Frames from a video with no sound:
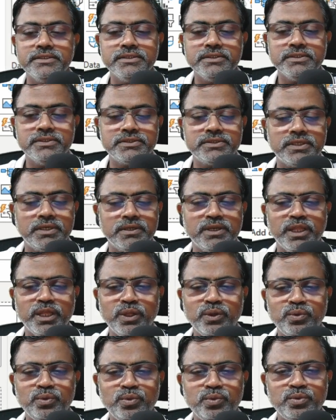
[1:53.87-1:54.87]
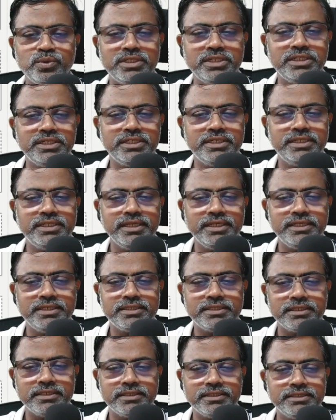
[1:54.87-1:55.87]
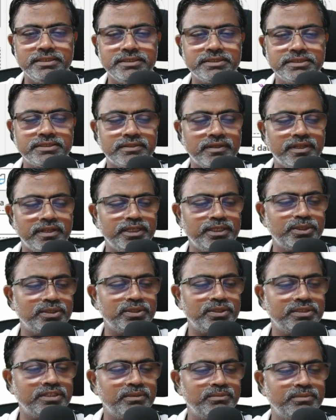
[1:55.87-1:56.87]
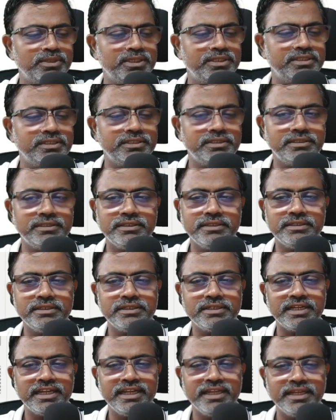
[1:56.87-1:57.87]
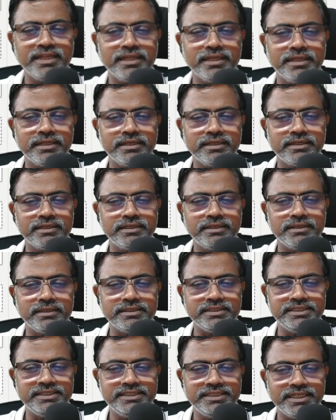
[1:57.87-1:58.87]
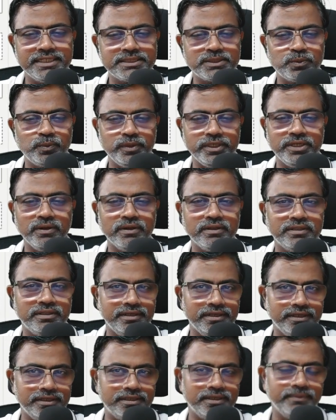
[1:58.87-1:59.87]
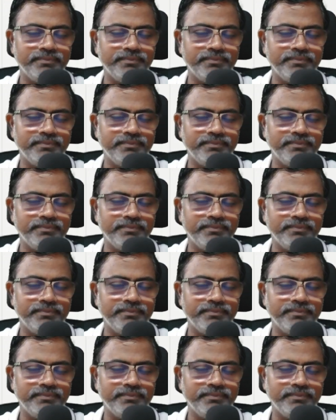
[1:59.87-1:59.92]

So now the data is trying to come in here, and yes, we got the data.